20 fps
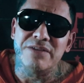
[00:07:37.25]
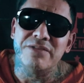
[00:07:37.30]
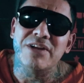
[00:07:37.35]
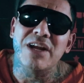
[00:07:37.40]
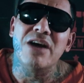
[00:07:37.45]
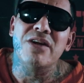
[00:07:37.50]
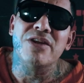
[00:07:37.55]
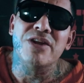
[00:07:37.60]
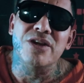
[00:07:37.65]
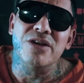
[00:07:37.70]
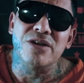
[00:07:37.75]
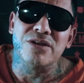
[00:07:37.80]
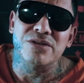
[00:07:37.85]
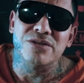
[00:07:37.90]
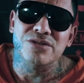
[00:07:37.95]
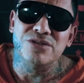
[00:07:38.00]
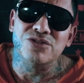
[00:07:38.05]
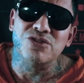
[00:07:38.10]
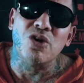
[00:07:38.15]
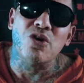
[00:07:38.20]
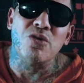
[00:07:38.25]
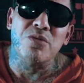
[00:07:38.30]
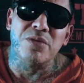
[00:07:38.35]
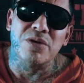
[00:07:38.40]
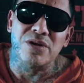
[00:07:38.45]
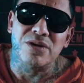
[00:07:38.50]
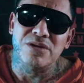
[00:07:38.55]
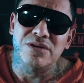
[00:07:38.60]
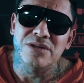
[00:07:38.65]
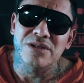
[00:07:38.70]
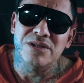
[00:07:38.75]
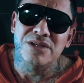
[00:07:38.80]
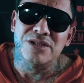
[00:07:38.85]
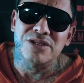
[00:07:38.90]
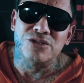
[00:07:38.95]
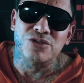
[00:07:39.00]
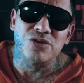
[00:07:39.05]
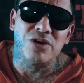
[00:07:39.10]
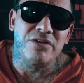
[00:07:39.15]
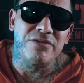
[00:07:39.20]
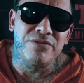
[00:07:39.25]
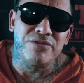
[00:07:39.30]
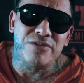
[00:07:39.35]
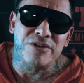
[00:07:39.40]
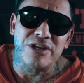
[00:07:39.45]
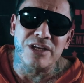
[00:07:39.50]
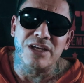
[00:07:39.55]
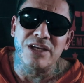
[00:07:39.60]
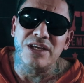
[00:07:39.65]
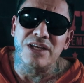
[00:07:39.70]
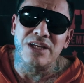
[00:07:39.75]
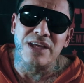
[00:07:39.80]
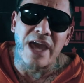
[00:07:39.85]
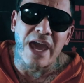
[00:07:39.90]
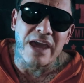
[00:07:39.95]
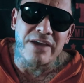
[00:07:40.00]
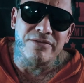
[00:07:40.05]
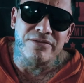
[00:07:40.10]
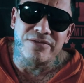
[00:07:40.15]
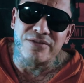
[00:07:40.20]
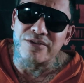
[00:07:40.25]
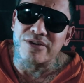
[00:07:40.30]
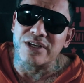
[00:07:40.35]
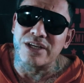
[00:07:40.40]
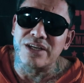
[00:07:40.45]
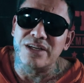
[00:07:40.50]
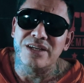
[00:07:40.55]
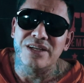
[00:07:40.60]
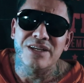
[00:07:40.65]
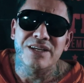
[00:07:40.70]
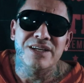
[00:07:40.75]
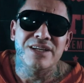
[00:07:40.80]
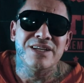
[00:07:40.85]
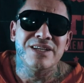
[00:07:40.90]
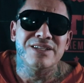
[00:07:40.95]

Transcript: Live it out here, sober, drug-free, gang-free.